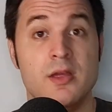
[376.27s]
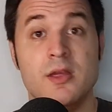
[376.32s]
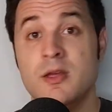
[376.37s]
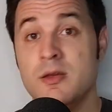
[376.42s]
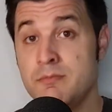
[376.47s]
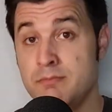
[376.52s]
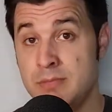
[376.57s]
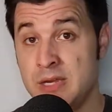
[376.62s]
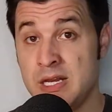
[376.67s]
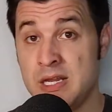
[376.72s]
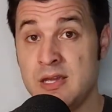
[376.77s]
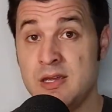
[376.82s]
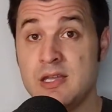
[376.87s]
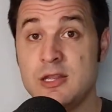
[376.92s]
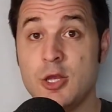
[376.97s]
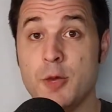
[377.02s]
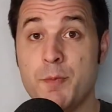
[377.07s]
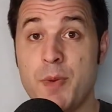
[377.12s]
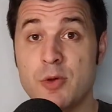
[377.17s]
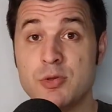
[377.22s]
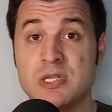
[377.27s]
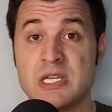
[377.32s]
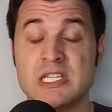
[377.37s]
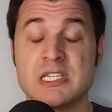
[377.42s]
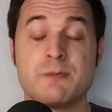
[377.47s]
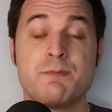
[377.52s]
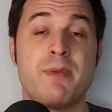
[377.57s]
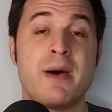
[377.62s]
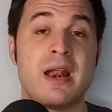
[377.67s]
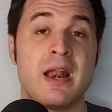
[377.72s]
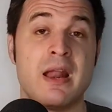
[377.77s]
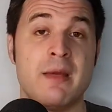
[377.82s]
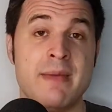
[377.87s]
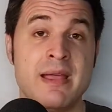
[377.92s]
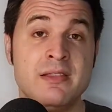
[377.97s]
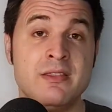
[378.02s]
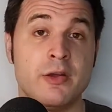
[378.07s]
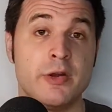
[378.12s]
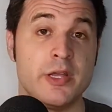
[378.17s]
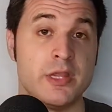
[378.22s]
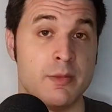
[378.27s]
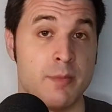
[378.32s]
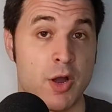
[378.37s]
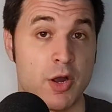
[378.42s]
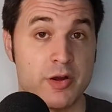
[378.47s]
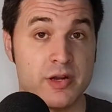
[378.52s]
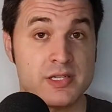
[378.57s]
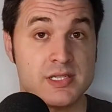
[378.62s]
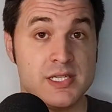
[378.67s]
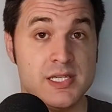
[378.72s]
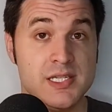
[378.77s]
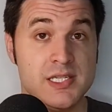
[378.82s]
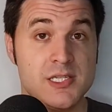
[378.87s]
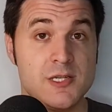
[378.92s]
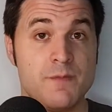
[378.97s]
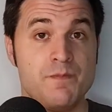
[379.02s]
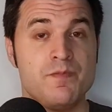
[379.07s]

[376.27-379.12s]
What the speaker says: meaning it opposes parliamentary democracies